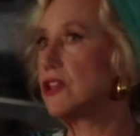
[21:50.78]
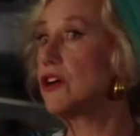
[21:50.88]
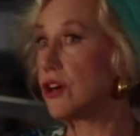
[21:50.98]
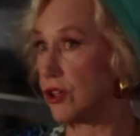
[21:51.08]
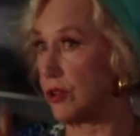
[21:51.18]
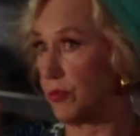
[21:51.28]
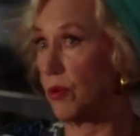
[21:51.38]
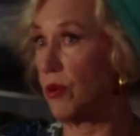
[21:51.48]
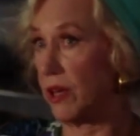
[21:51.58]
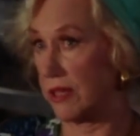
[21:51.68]
You're a good
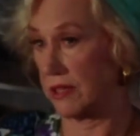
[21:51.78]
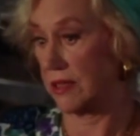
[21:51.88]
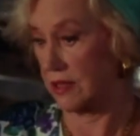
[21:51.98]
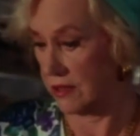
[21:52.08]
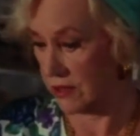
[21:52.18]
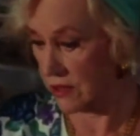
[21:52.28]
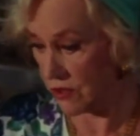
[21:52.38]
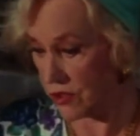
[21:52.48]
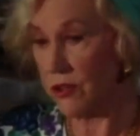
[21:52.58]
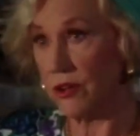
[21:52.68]
boy. You
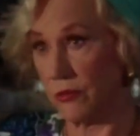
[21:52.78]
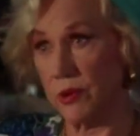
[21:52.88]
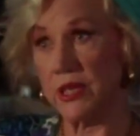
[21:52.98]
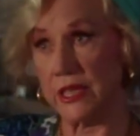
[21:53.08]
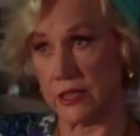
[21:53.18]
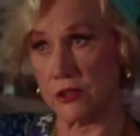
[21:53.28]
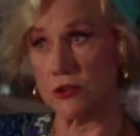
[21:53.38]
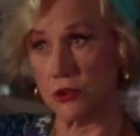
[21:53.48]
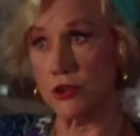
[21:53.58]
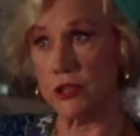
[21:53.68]
know, you're a really
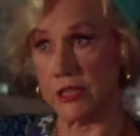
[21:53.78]
good